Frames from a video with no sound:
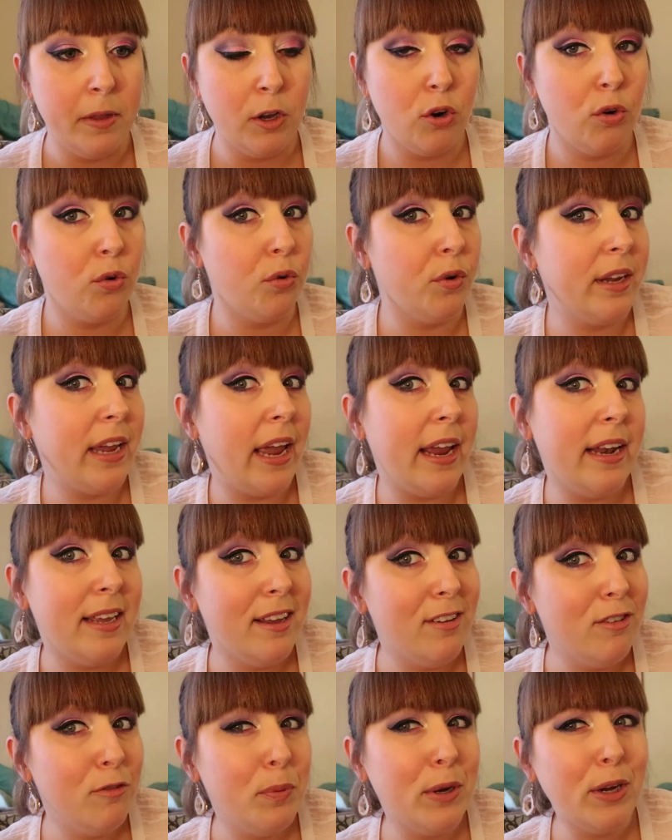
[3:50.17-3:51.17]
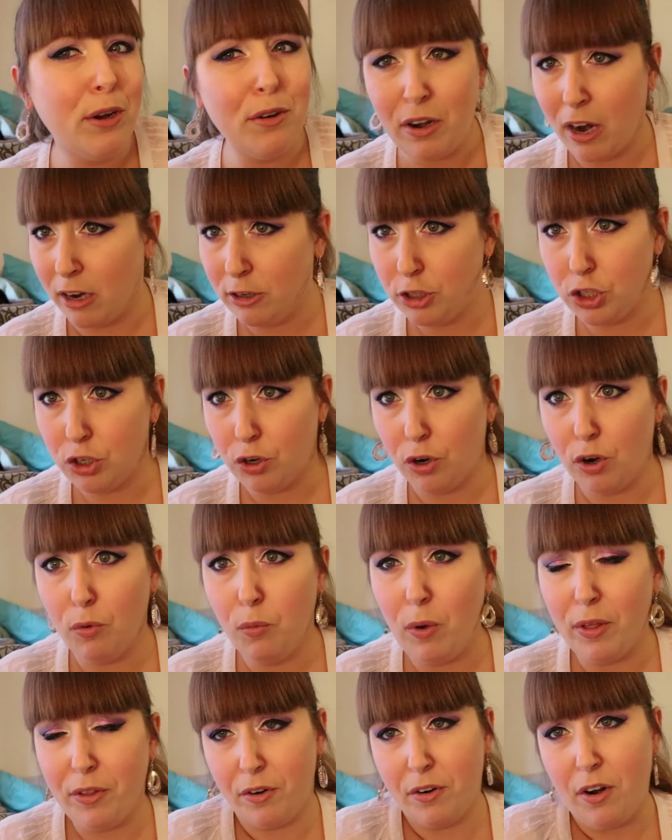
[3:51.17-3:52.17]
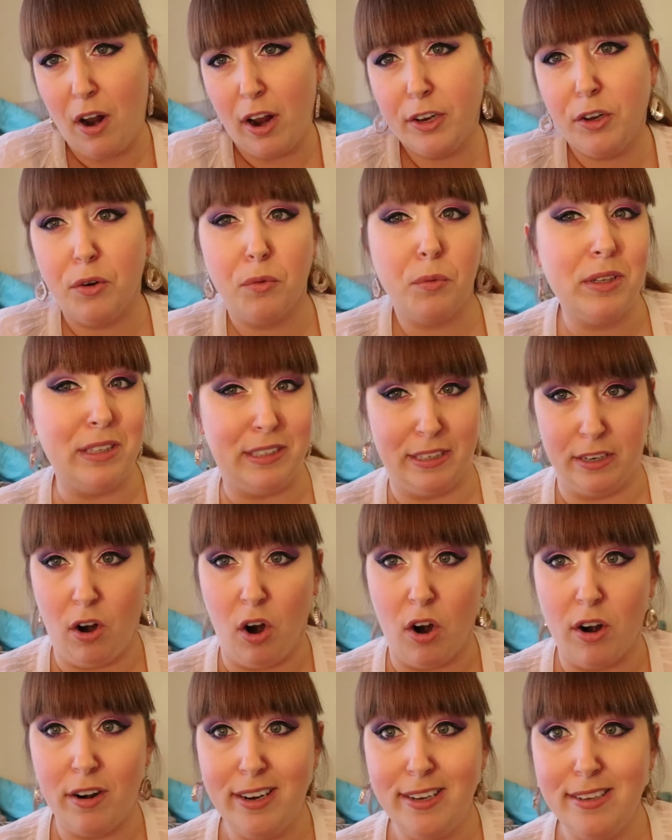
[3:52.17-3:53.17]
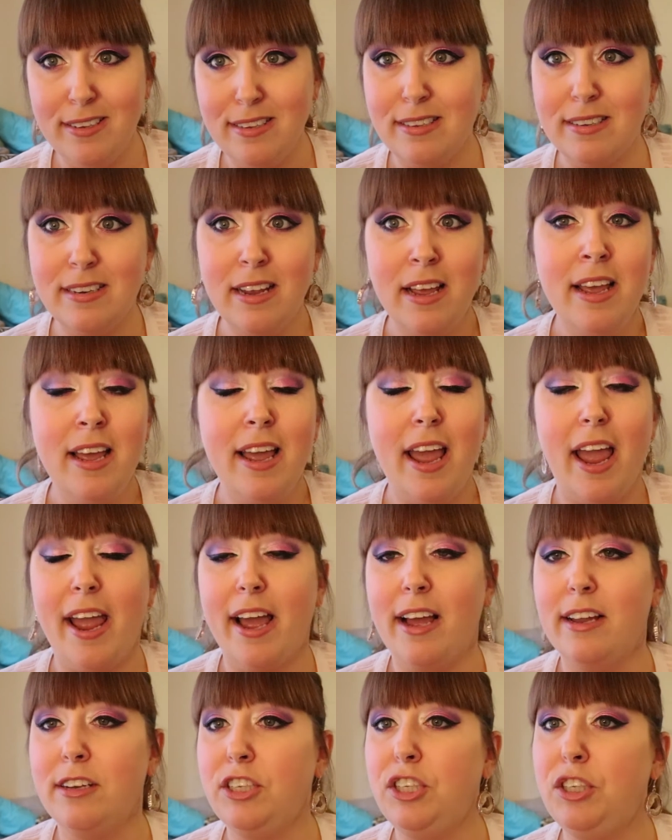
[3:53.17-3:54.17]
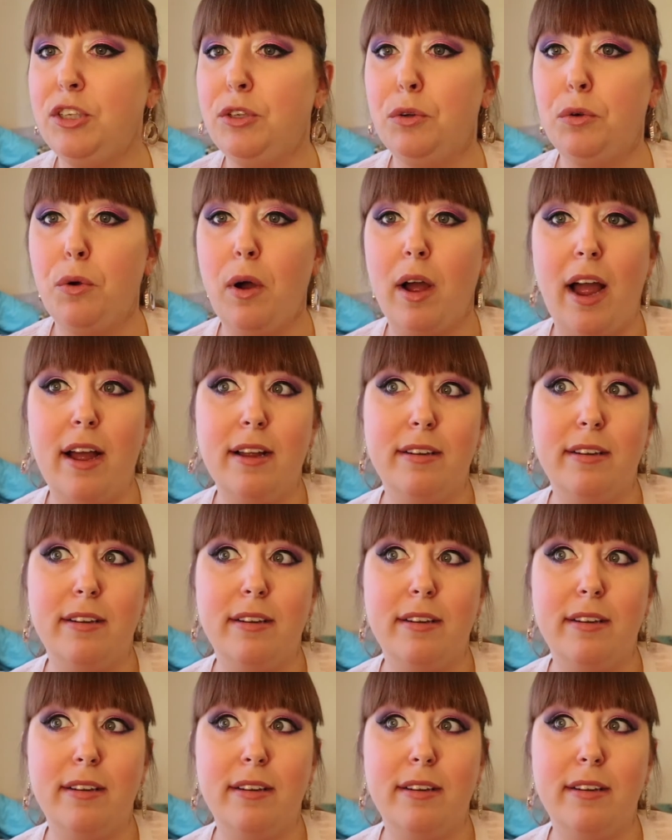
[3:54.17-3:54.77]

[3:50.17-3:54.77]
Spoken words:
creative, but you're not sure whether or not you're really an artist, and you